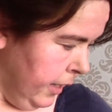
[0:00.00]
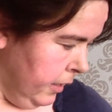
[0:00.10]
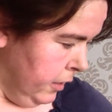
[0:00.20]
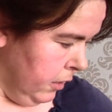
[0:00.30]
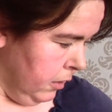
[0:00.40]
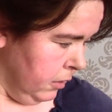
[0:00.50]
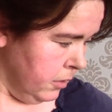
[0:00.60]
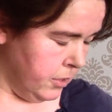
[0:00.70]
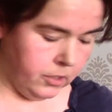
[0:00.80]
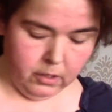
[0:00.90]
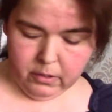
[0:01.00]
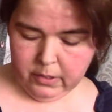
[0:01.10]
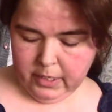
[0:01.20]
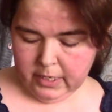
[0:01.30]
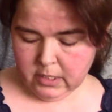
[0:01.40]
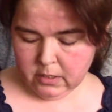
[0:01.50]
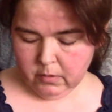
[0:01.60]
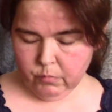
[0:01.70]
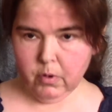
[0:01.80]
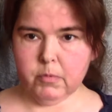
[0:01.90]
And the other sock is
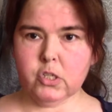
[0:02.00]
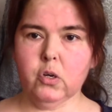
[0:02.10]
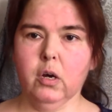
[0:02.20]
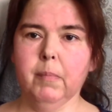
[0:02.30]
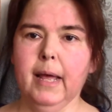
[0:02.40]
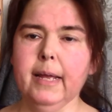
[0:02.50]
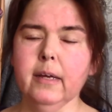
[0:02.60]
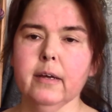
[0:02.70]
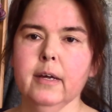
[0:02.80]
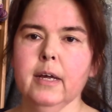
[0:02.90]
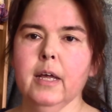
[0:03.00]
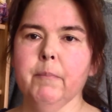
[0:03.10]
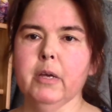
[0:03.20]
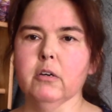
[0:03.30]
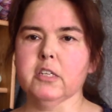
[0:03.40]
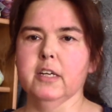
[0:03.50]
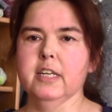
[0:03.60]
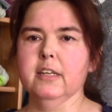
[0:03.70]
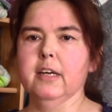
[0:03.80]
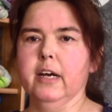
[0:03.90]
from a sock blank, because I
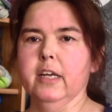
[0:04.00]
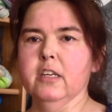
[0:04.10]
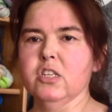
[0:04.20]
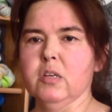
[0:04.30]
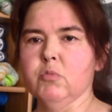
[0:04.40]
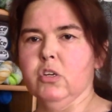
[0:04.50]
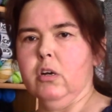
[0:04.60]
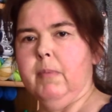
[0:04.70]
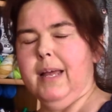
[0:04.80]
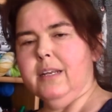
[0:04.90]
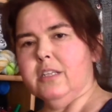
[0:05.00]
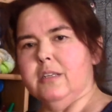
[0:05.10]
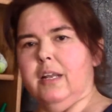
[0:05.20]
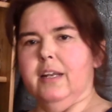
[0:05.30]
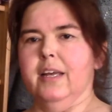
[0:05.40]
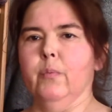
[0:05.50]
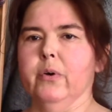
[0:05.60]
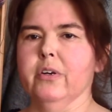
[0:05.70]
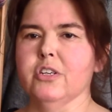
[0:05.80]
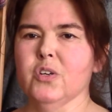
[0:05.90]
did dye some sock blanks. They
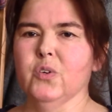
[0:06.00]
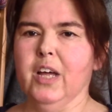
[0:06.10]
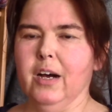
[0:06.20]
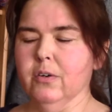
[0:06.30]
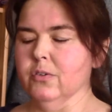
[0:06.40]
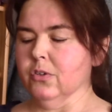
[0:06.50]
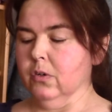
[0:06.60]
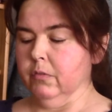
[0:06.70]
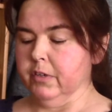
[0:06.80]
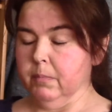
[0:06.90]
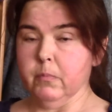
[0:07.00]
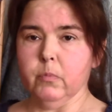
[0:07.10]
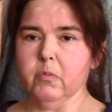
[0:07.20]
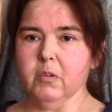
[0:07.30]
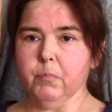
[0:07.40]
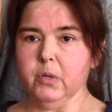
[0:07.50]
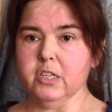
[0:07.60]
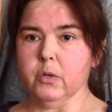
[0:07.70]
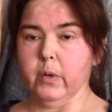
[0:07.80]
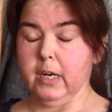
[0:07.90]
were sold out, all of them,
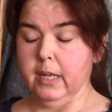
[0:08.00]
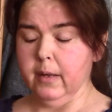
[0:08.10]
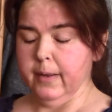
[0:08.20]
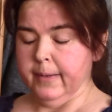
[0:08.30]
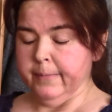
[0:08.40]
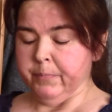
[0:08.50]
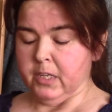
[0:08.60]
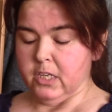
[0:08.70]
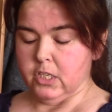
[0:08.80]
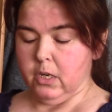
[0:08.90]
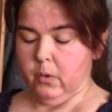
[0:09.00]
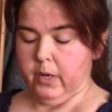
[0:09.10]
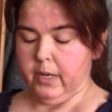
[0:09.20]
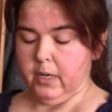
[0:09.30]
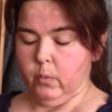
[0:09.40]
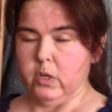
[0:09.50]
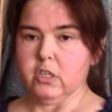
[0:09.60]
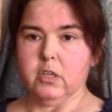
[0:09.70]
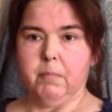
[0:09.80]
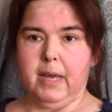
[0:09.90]
pretty quickly. So there
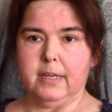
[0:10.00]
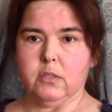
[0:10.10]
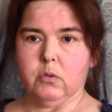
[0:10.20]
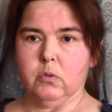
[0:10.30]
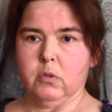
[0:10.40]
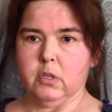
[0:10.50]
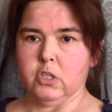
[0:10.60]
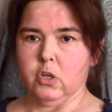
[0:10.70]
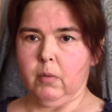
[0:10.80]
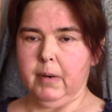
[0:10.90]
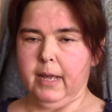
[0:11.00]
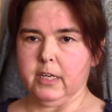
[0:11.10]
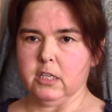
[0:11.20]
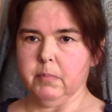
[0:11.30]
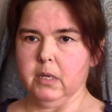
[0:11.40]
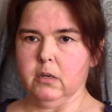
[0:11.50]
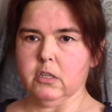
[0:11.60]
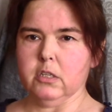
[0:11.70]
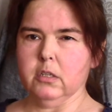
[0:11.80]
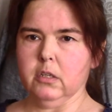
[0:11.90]
was a demand on sock blanks,
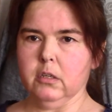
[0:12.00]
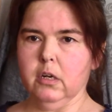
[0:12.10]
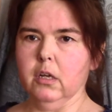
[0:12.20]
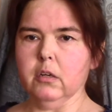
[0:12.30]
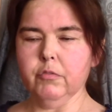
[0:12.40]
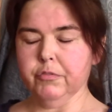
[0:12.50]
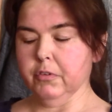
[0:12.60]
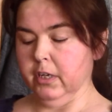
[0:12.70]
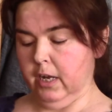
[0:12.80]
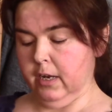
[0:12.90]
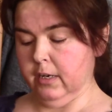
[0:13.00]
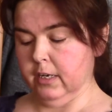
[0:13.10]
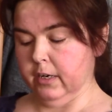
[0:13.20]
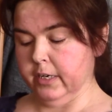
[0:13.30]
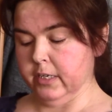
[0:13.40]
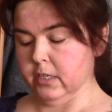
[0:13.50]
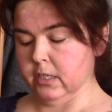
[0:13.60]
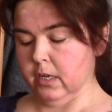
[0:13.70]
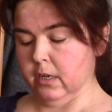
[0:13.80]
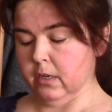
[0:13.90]
because not a lot of indie
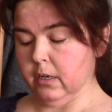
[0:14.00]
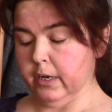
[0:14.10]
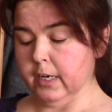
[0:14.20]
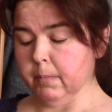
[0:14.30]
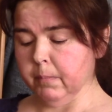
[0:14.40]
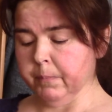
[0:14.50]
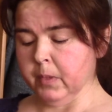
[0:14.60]
dyers dye them.